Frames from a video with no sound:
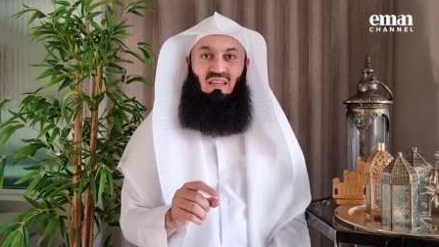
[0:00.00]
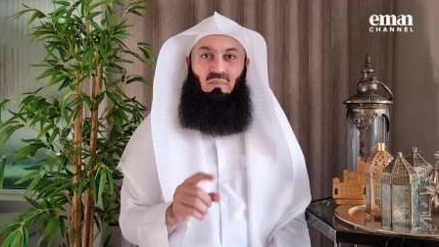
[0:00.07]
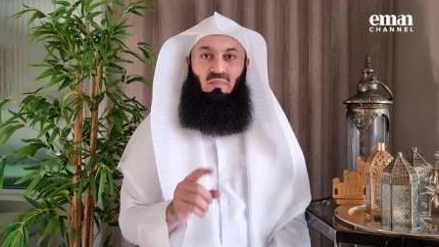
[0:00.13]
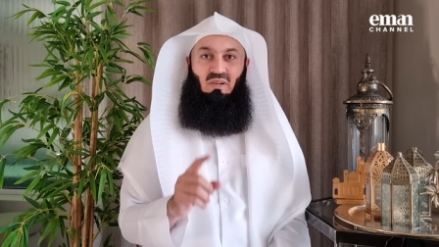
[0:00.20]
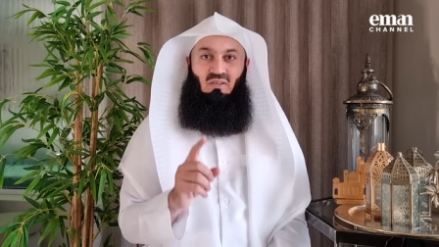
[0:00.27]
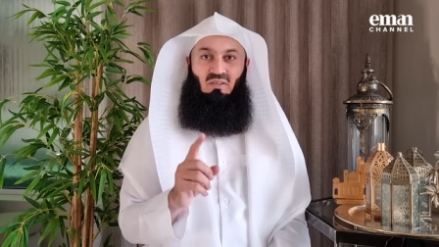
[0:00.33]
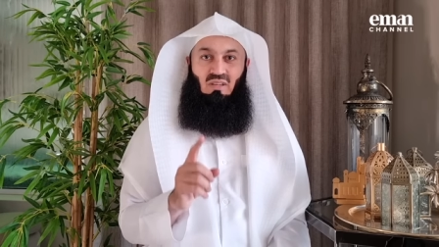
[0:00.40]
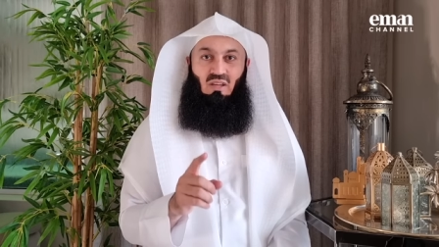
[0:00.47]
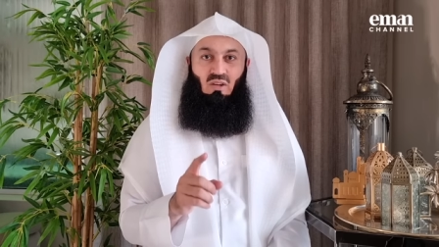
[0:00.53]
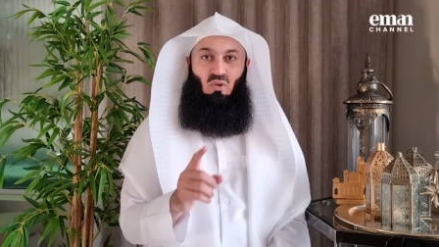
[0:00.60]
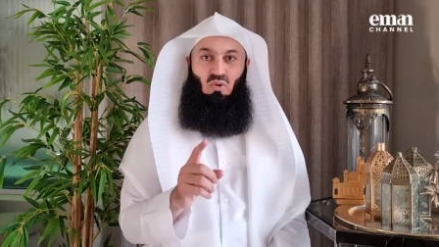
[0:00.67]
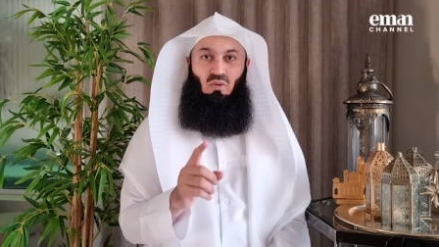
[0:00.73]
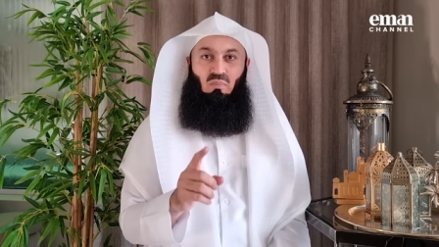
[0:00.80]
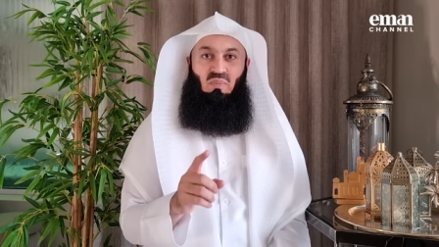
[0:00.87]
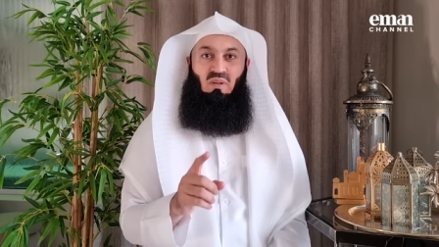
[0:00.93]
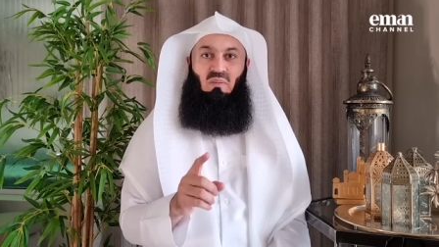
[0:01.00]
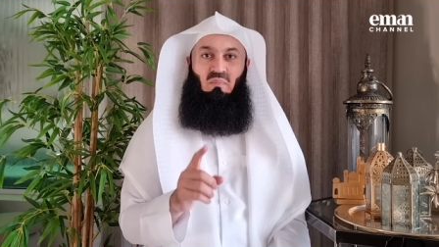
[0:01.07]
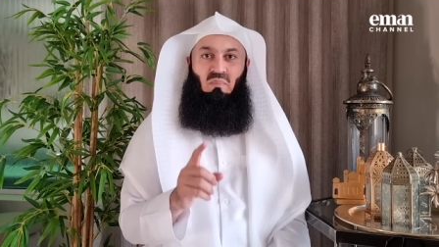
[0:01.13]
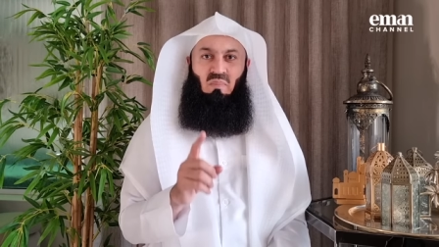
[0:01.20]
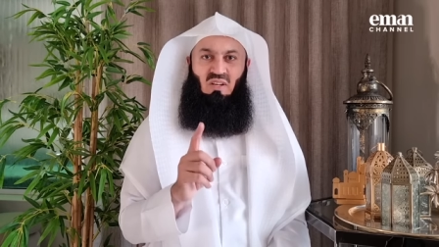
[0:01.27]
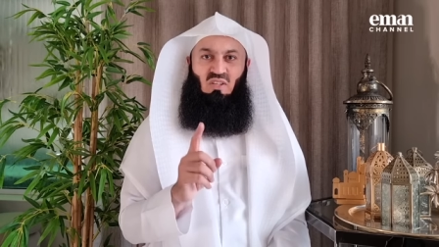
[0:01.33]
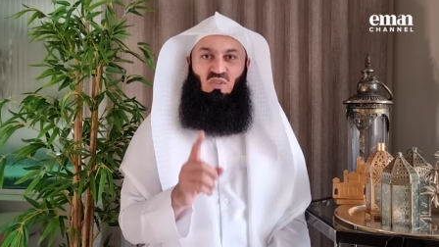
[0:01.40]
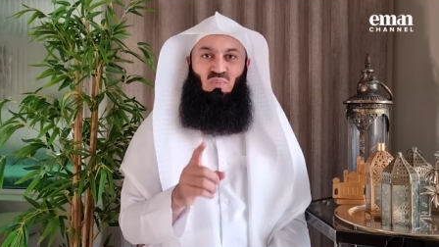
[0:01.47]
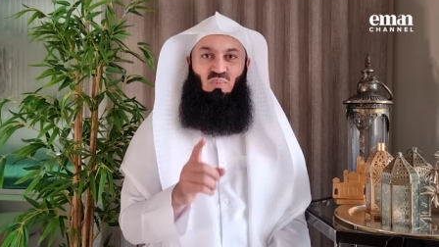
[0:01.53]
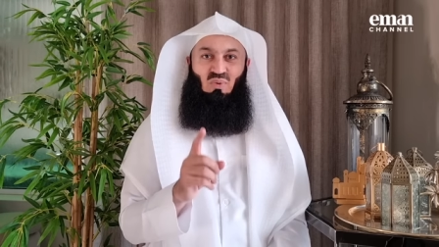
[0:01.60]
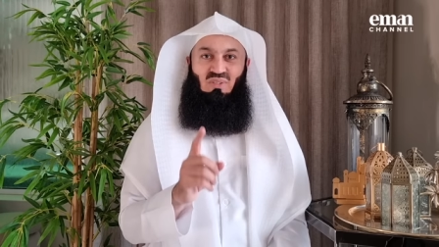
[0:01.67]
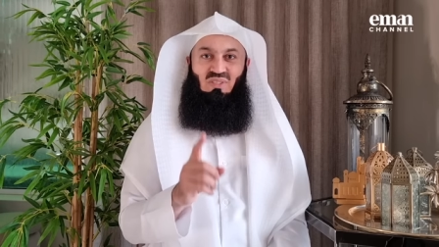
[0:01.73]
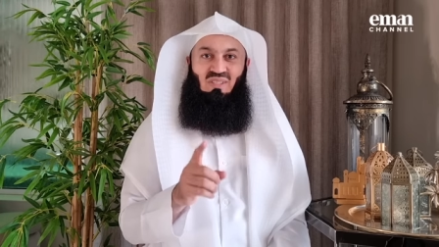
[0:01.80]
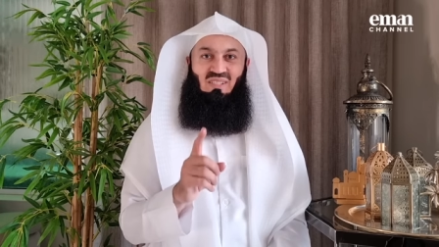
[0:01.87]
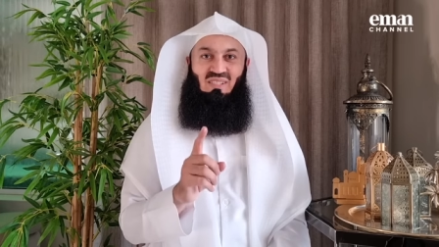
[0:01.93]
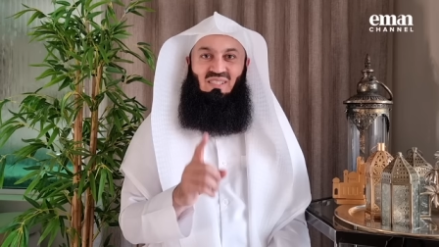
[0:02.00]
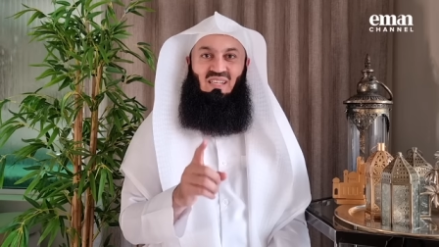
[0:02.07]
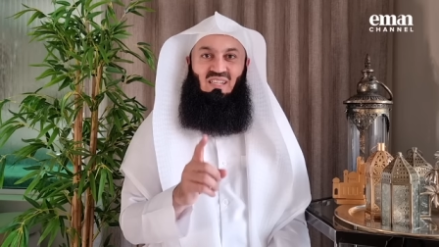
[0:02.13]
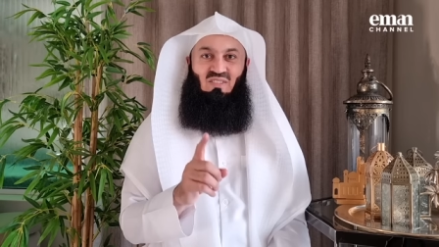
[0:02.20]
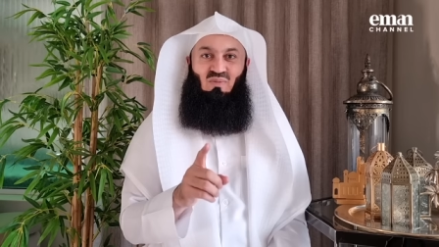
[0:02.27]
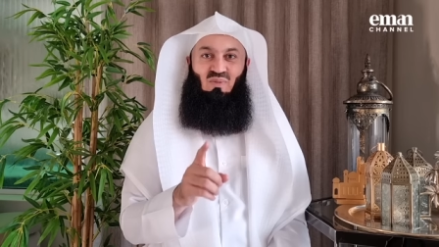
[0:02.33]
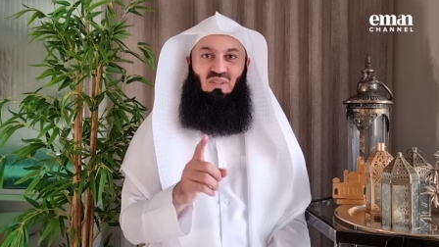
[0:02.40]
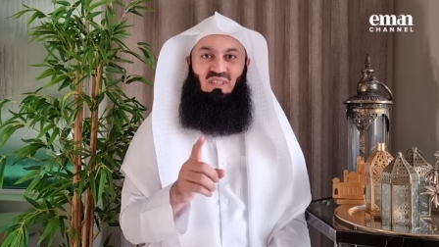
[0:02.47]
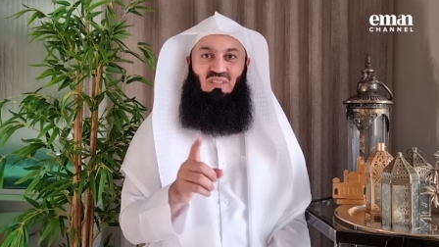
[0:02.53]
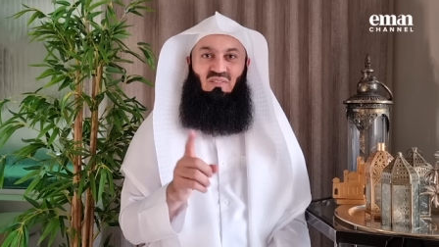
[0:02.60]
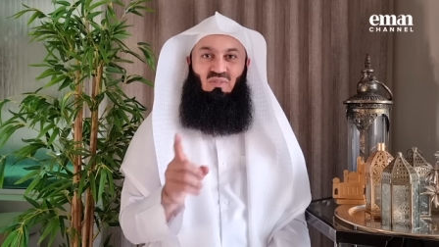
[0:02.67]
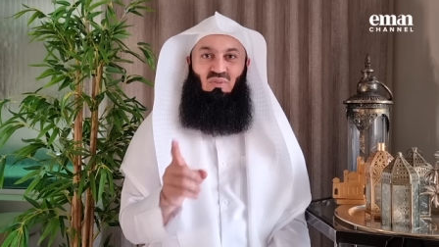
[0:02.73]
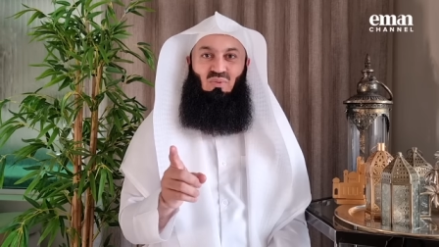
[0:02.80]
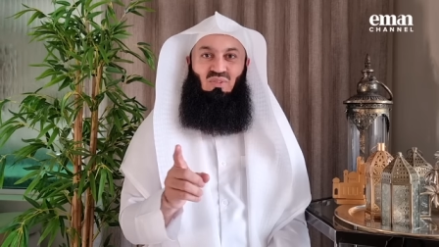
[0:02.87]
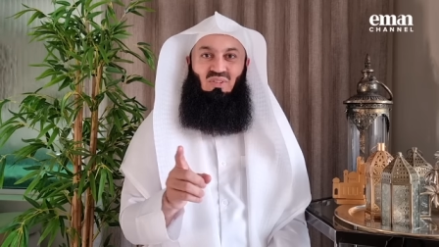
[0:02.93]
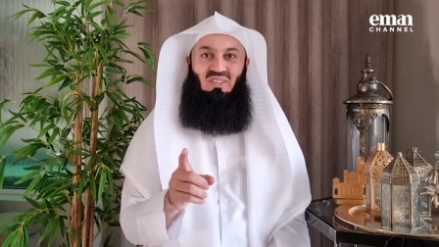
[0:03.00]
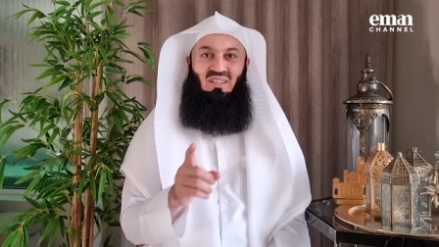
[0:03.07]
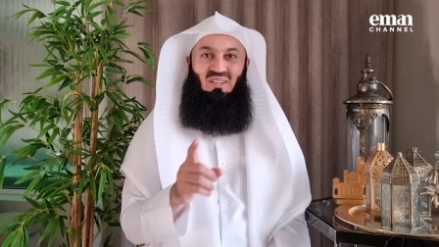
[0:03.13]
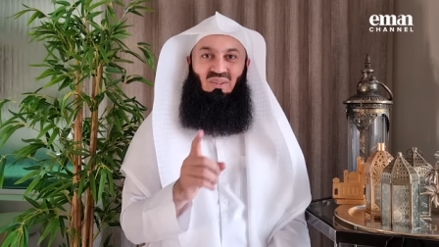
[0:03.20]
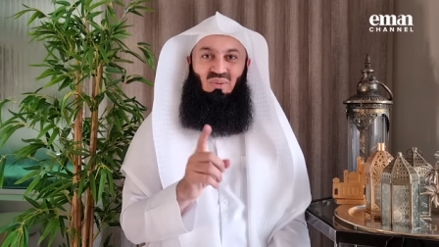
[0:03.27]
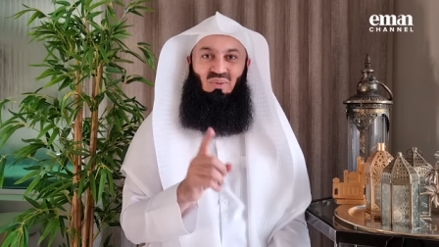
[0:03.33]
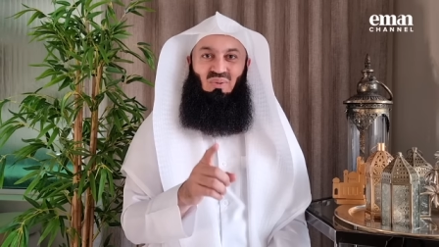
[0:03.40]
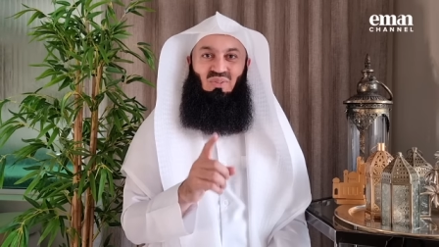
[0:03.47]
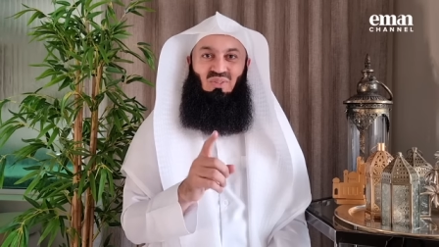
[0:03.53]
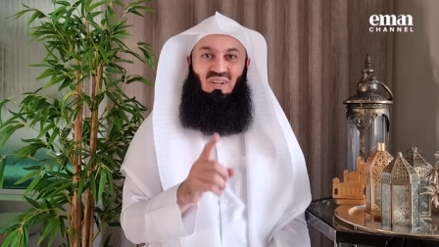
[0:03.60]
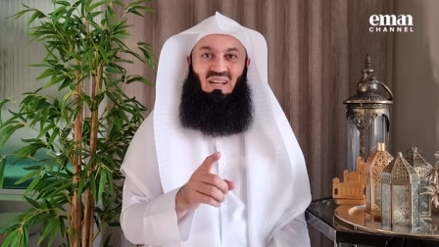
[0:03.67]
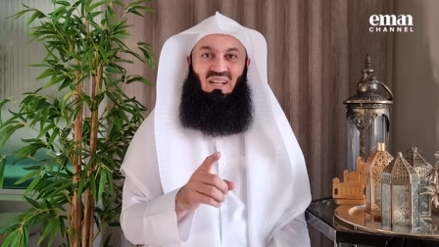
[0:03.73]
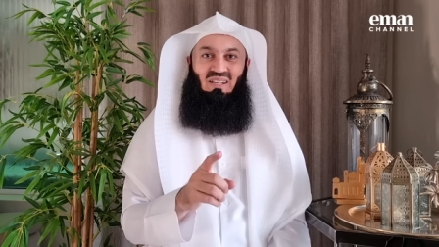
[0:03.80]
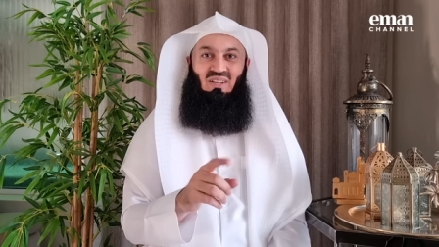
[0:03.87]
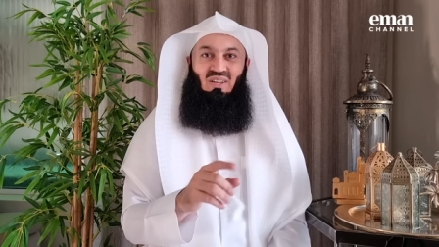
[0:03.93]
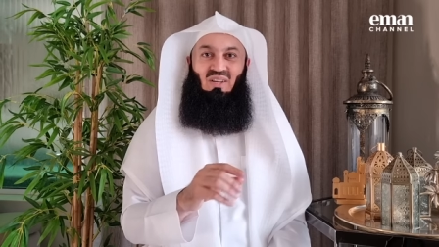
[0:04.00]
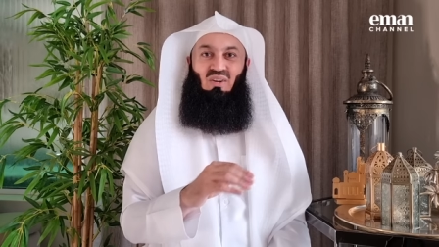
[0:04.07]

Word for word: but they could be much more successful in the future than your child